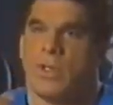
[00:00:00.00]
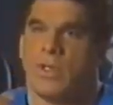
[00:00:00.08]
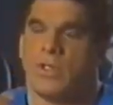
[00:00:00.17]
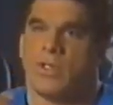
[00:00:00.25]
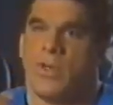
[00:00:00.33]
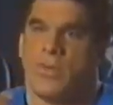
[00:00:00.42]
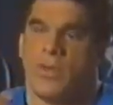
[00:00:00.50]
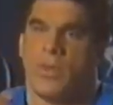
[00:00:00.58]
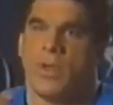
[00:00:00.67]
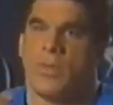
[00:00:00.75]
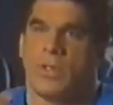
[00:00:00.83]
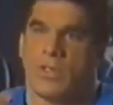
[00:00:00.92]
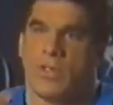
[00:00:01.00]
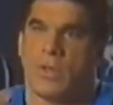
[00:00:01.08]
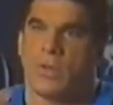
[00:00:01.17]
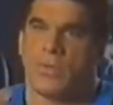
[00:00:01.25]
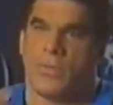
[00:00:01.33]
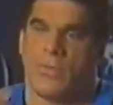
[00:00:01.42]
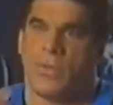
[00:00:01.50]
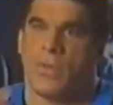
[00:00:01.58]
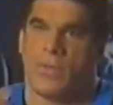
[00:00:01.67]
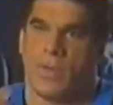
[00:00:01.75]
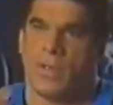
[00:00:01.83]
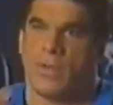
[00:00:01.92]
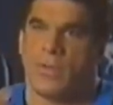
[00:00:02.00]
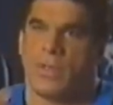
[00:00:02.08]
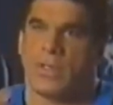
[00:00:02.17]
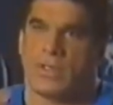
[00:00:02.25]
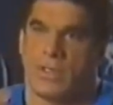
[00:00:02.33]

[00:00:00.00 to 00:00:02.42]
So if you want to be shoulder free of injuries